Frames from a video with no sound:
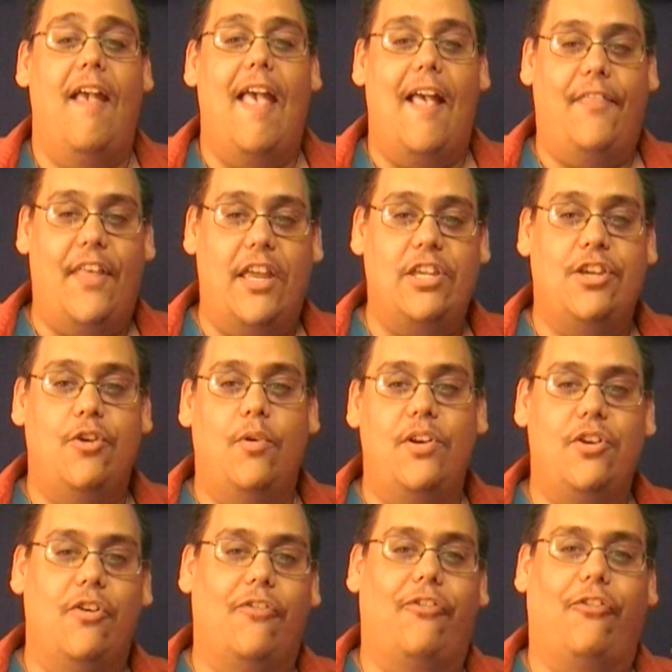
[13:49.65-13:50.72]
and that you and
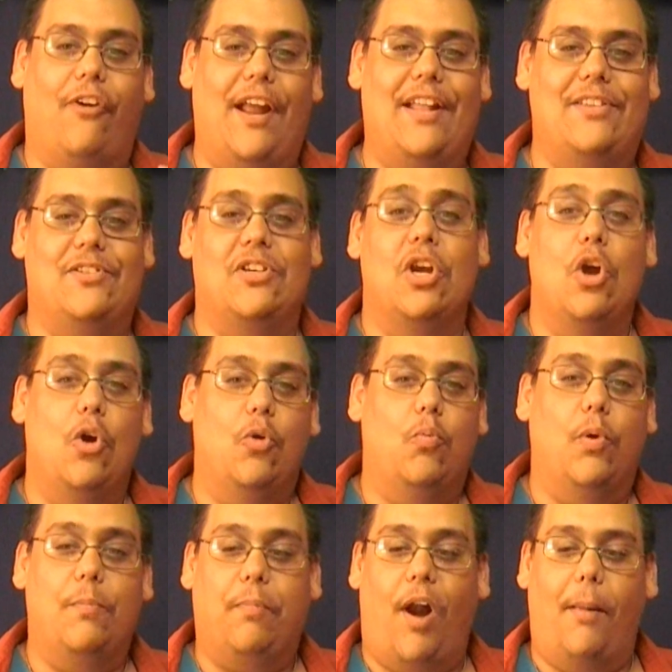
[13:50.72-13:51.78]
your friends
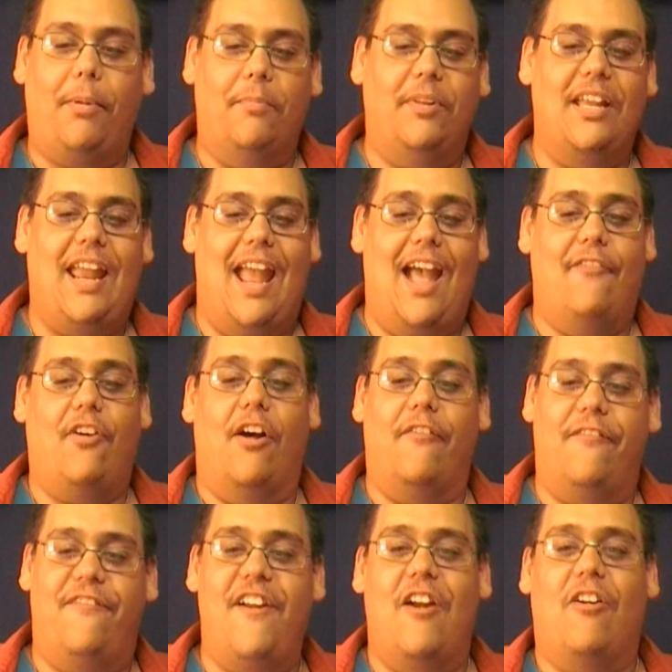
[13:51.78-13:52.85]
would probably have a
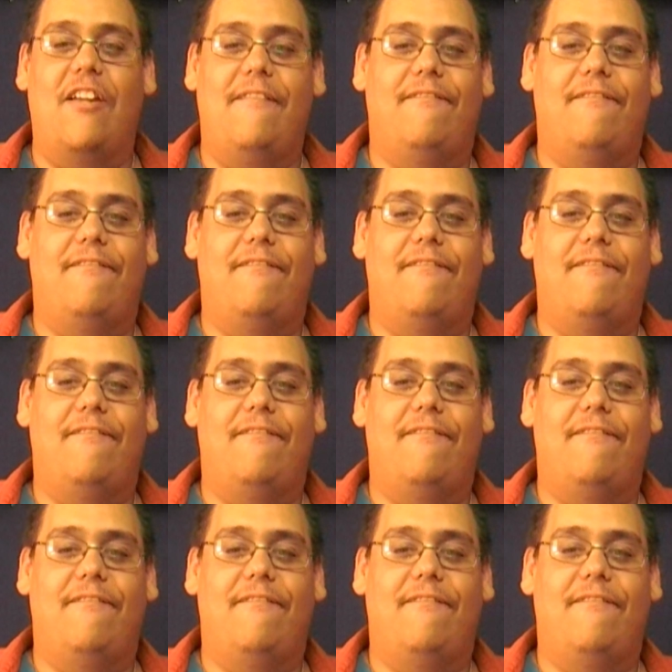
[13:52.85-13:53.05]
very,